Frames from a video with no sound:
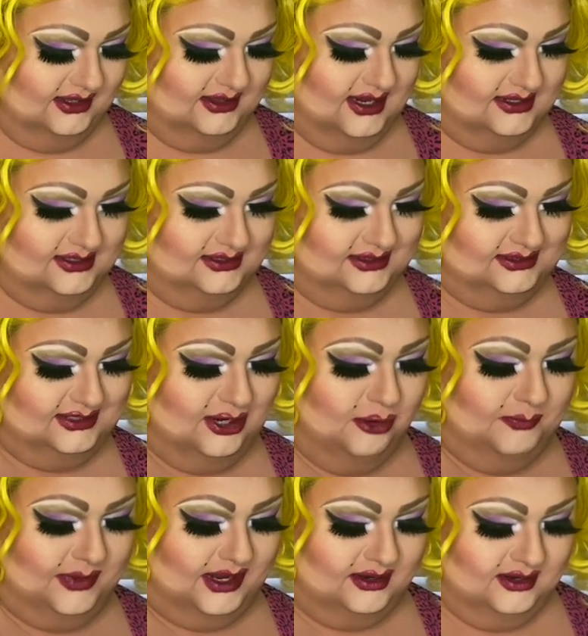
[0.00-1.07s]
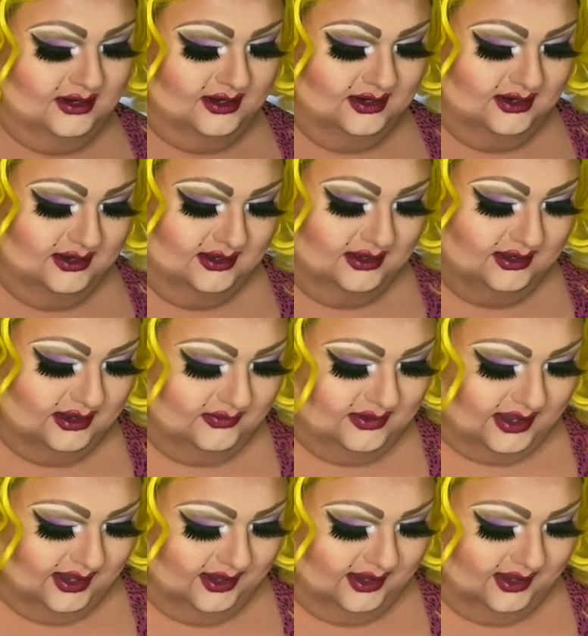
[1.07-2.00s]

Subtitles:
This is stupid. Okay.